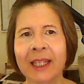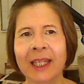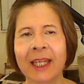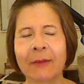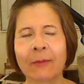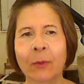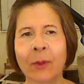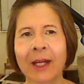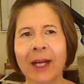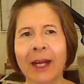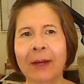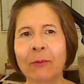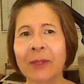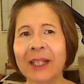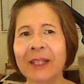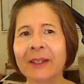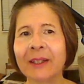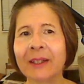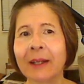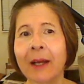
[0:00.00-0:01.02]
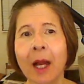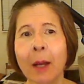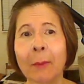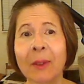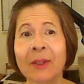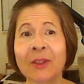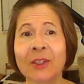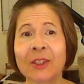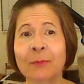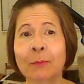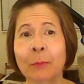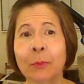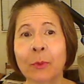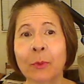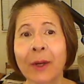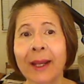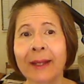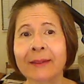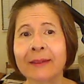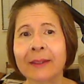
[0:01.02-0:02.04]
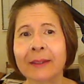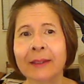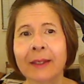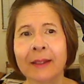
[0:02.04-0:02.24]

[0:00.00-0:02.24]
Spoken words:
if when I read the comments, it's Brent,